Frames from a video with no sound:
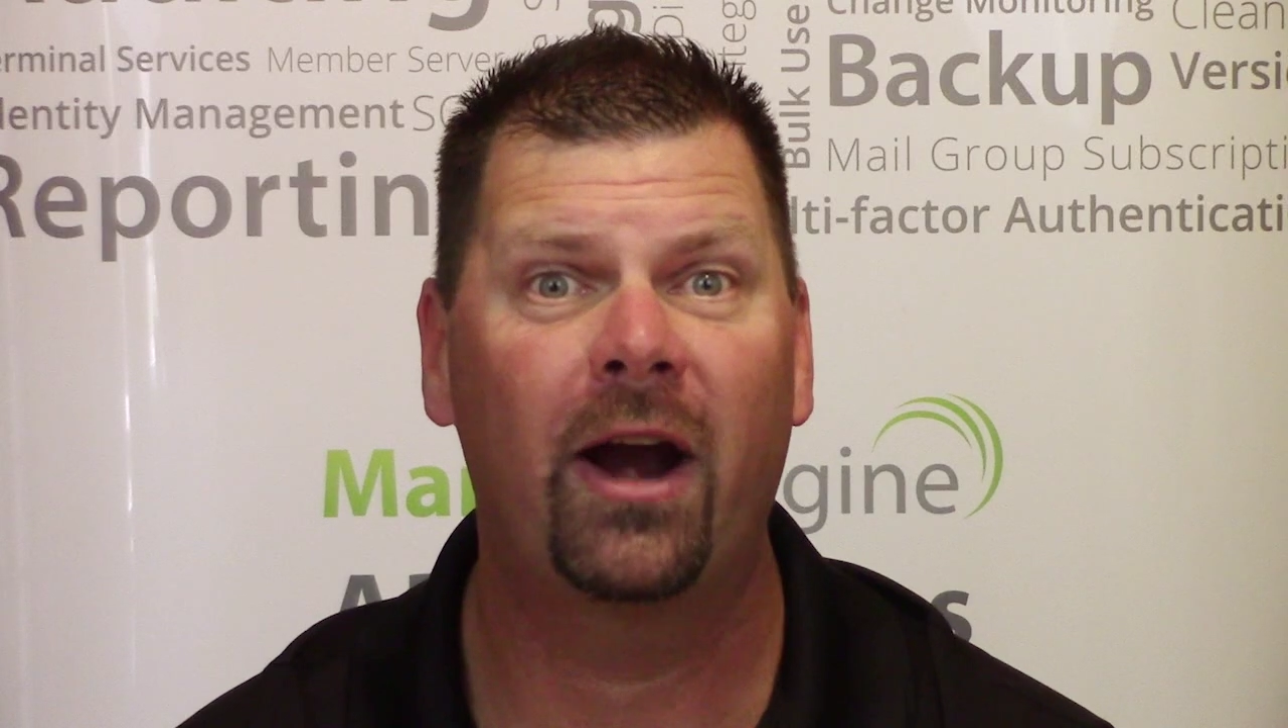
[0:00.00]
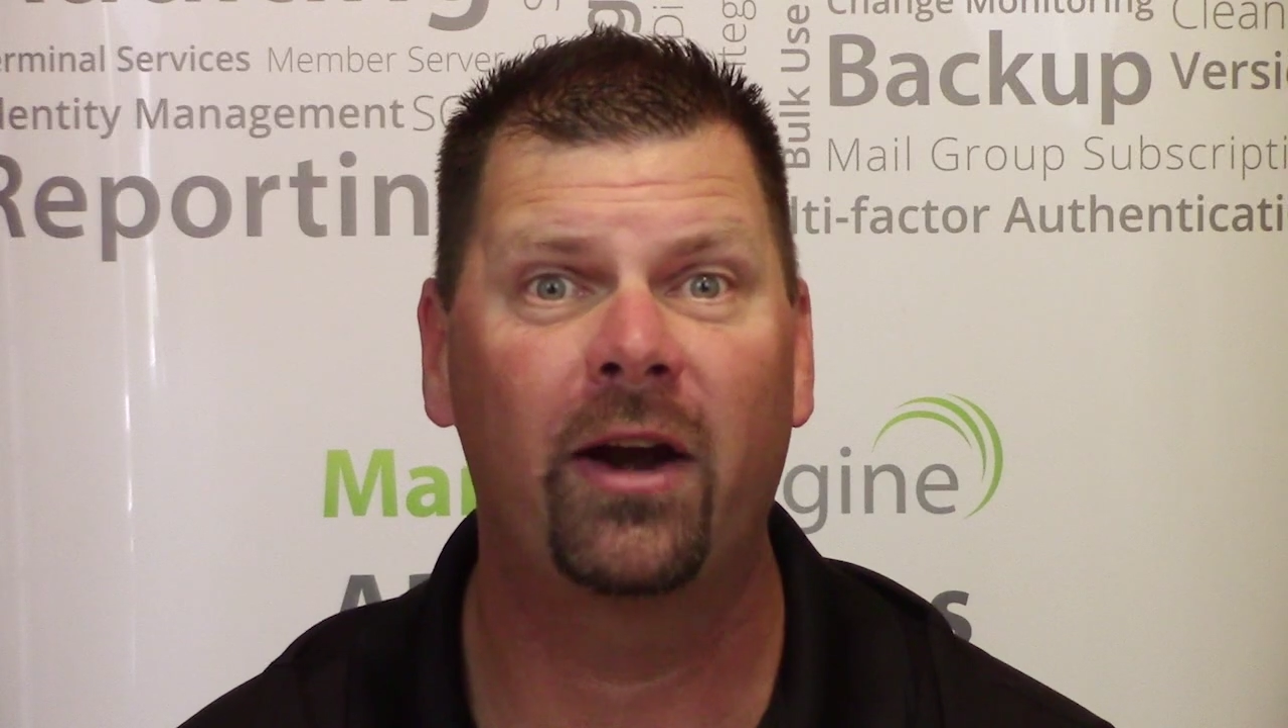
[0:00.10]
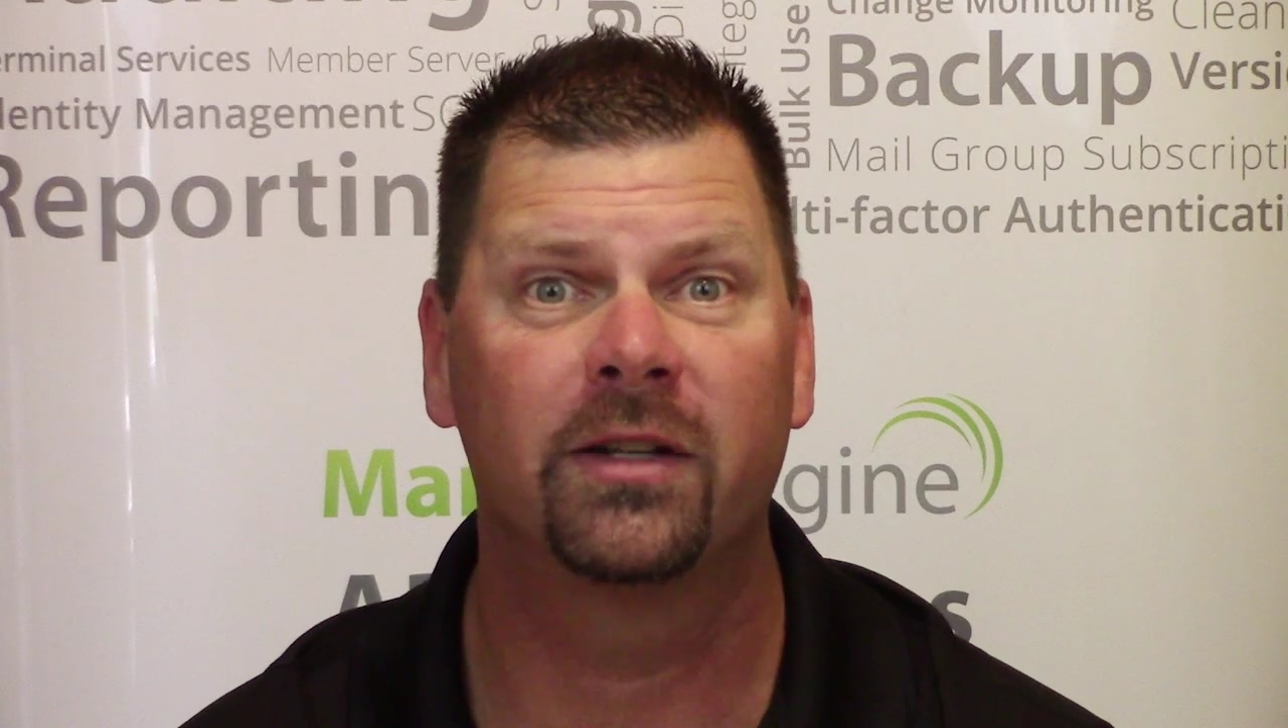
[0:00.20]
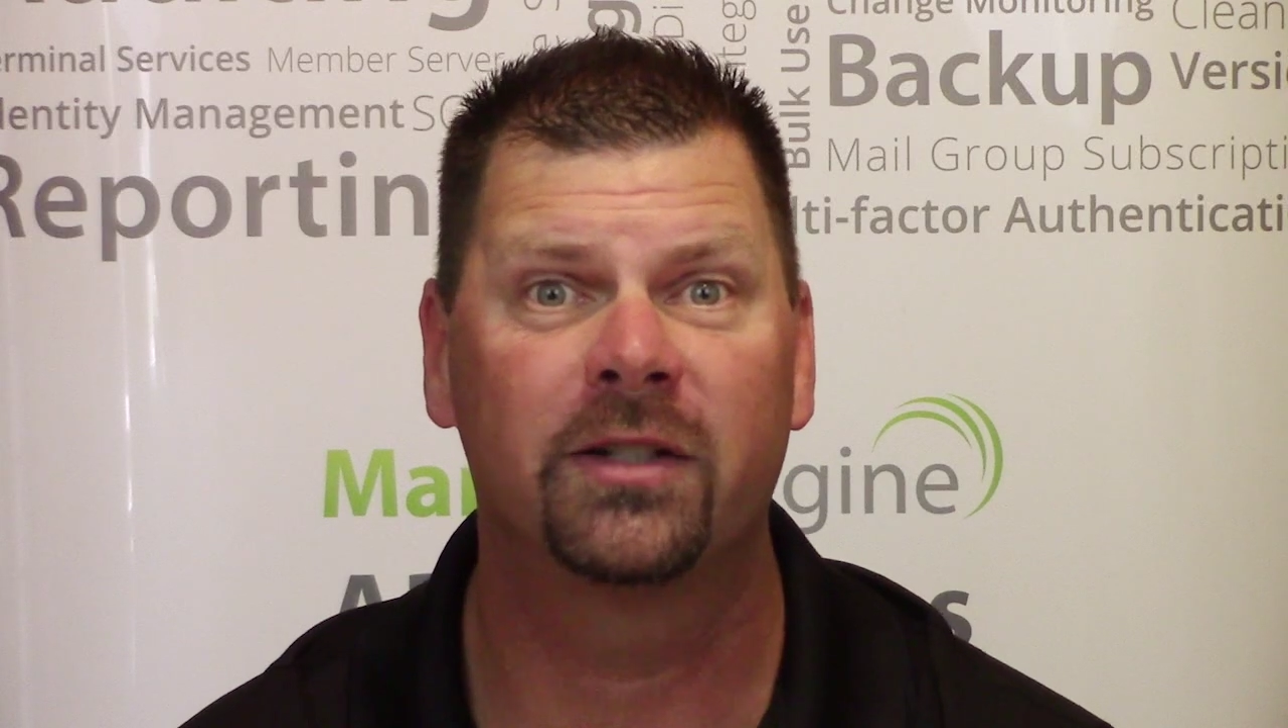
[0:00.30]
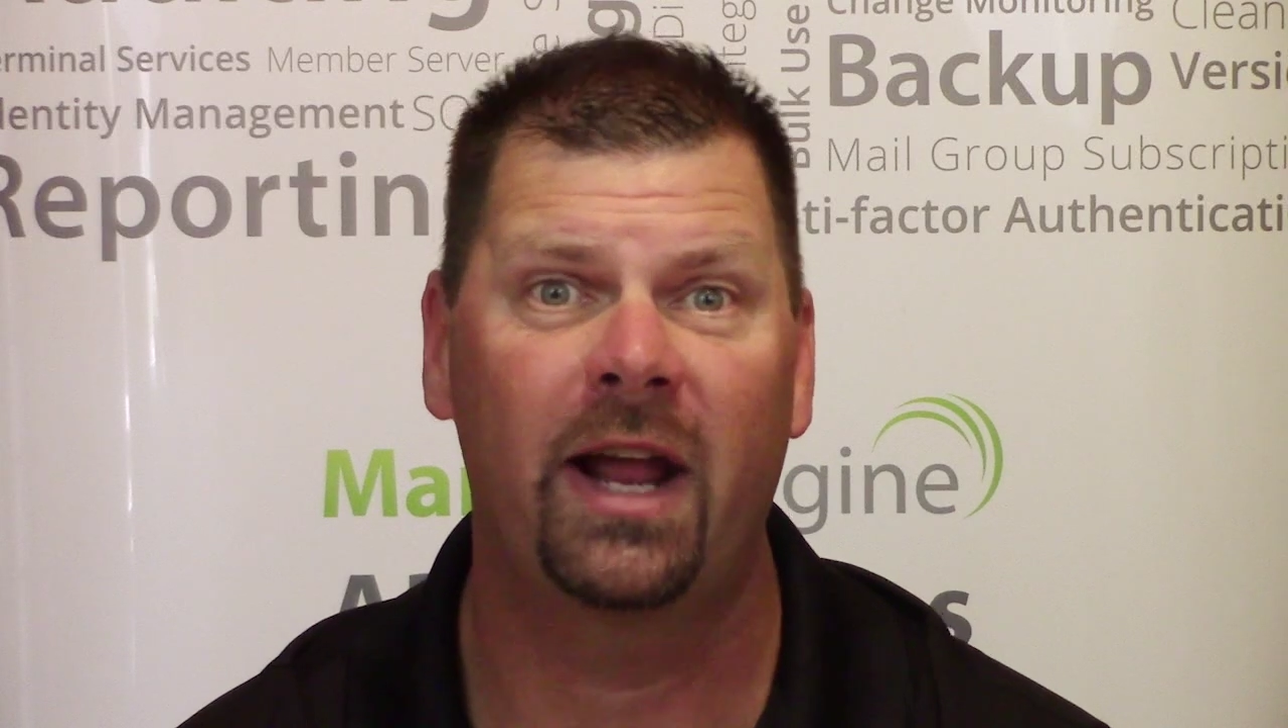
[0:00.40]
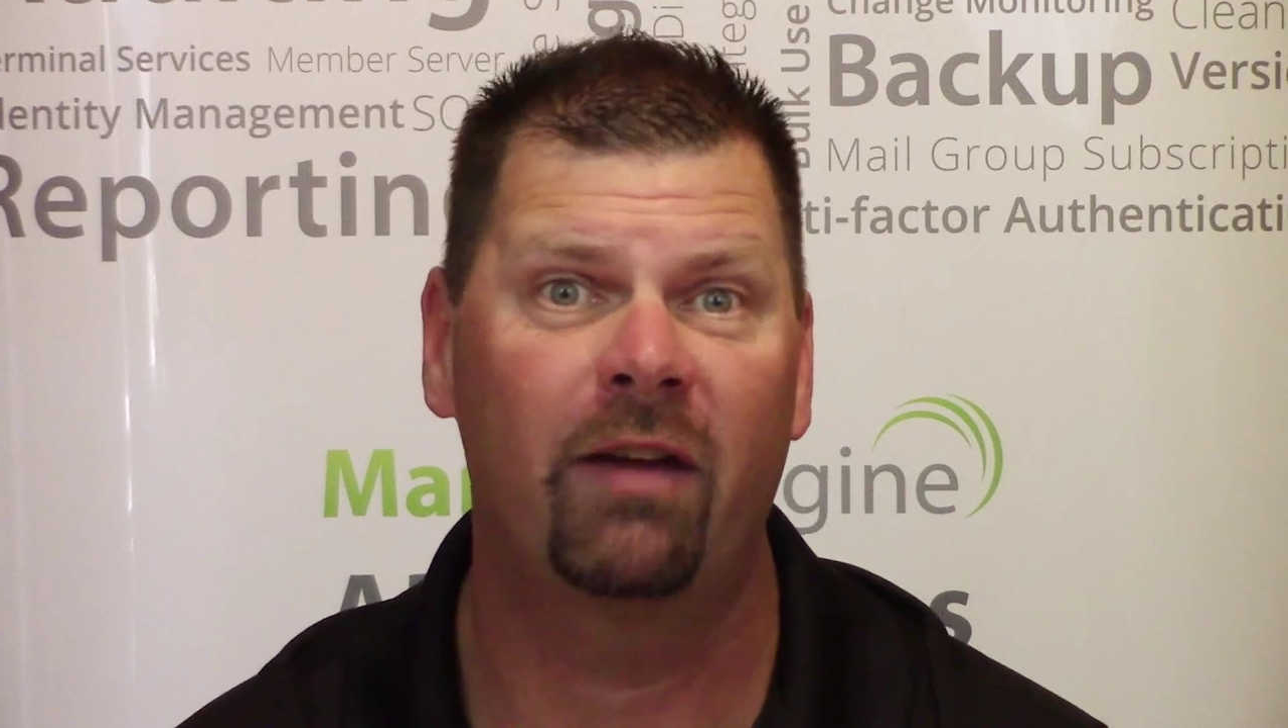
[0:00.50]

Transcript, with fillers: areas that